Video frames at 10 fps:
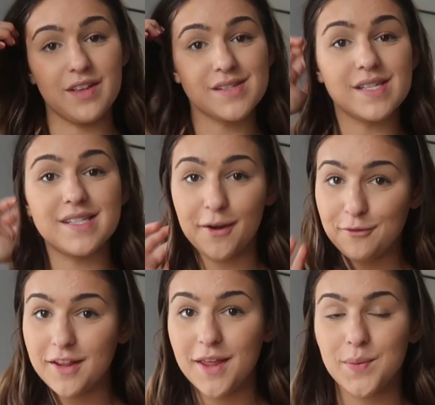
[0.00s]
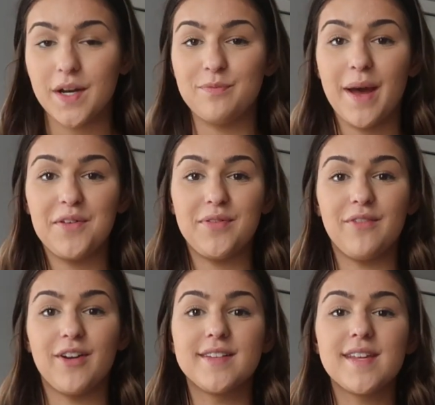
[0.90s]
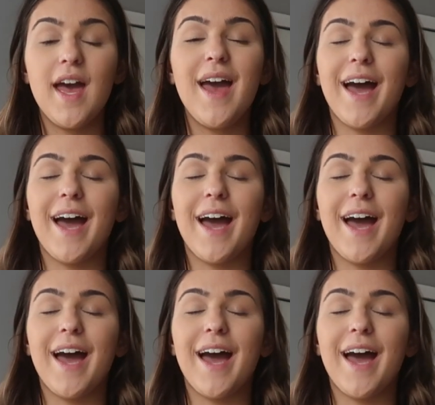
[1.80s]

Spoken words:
This is definitely one of my favorites.